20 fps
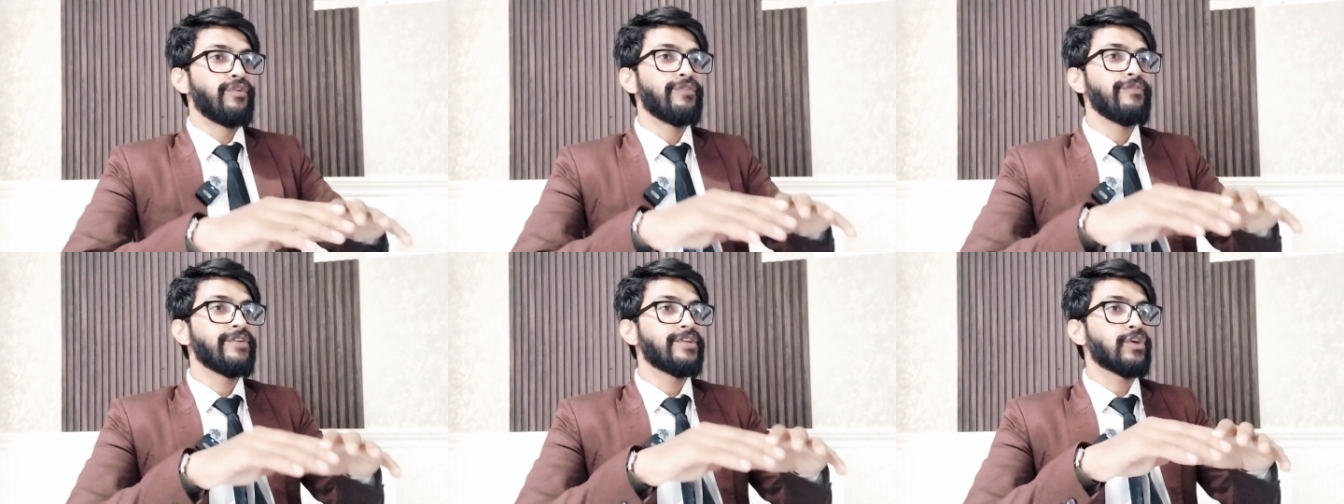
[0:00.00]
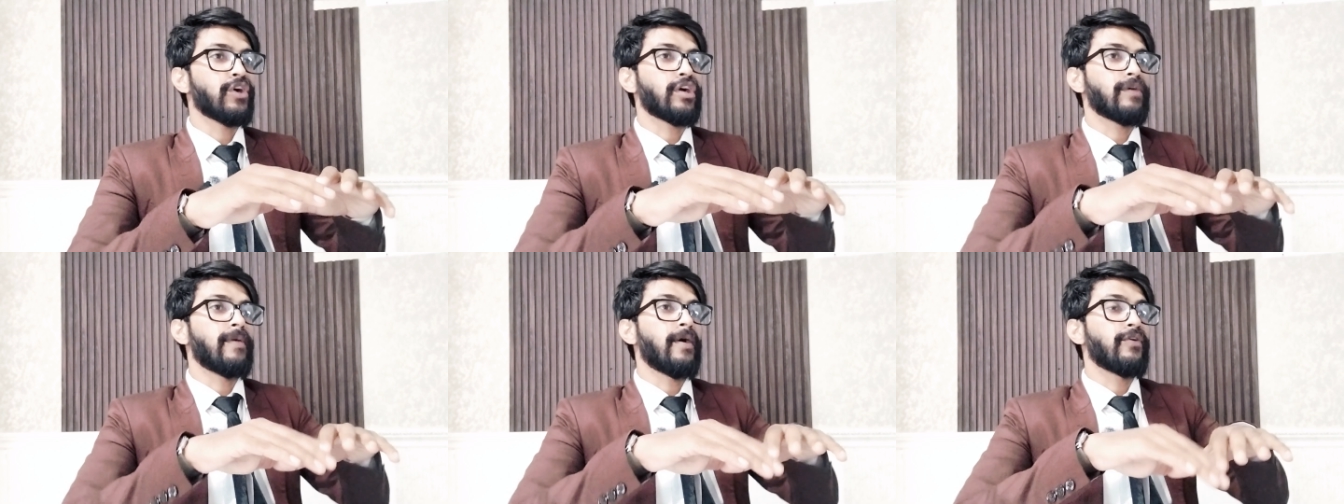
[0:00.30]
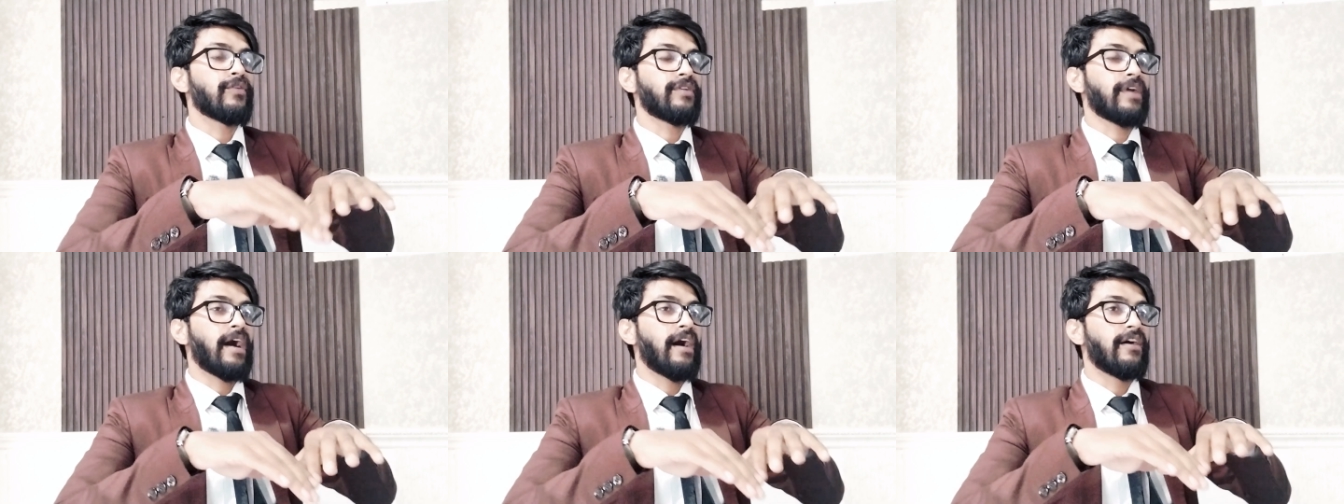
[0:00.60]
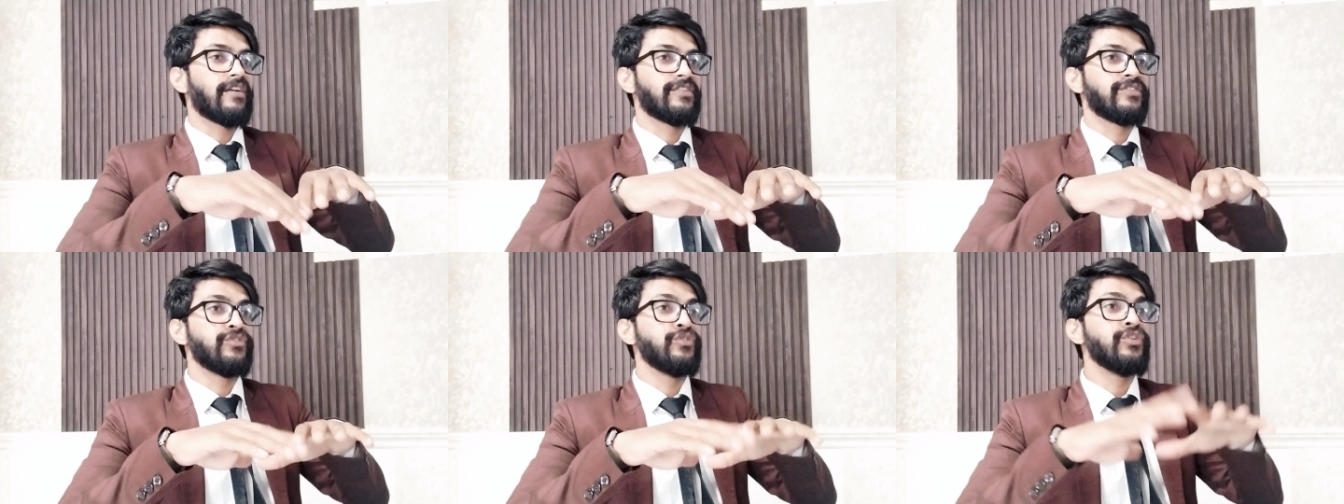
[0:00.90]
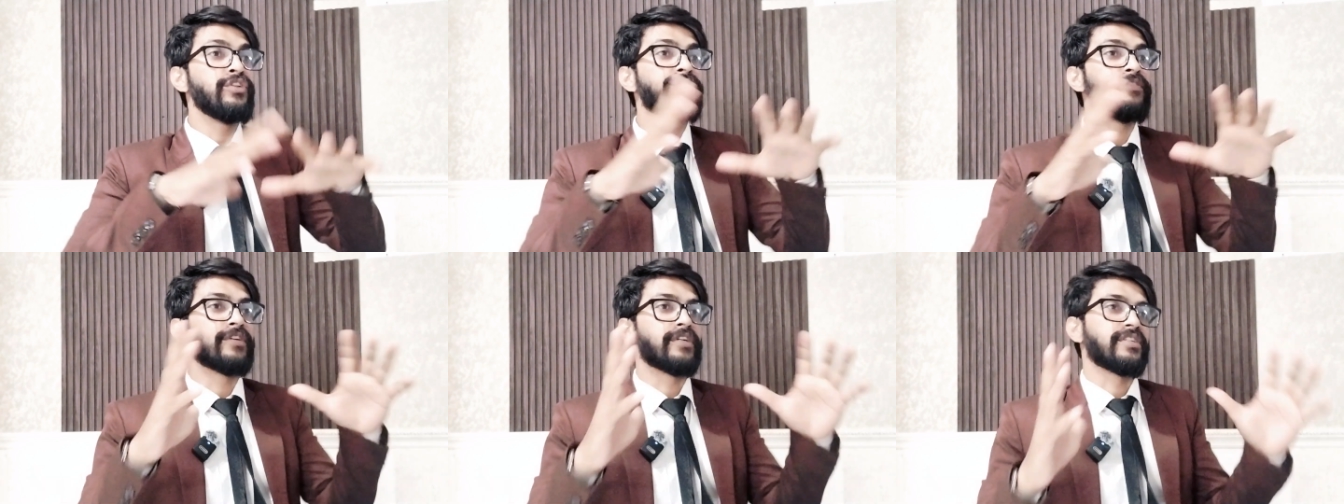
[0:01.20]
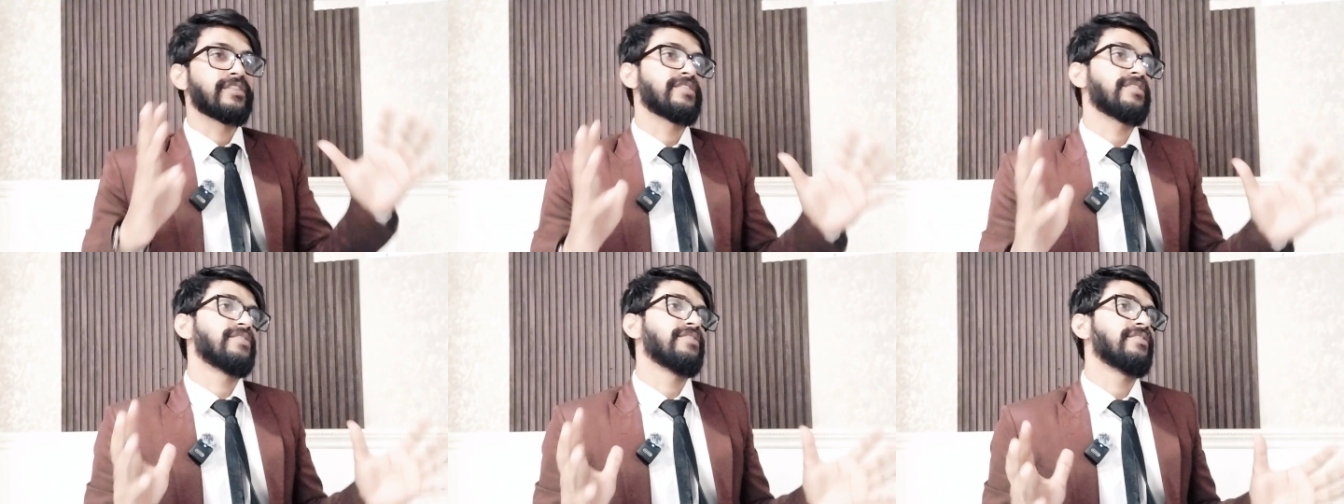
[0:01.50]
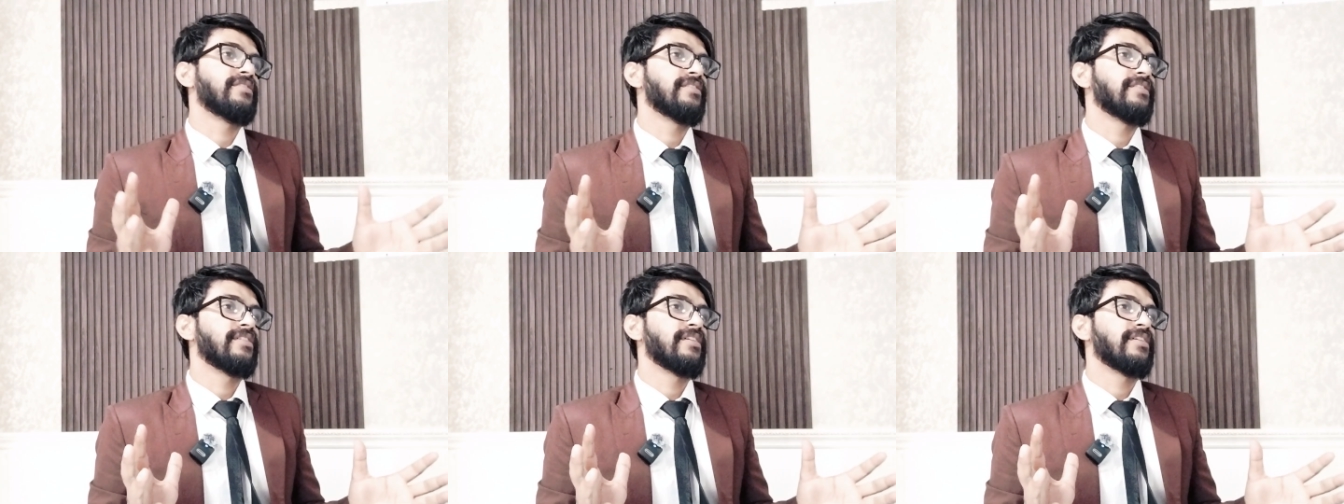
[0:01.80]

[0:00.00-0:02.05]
when we talk about our universe,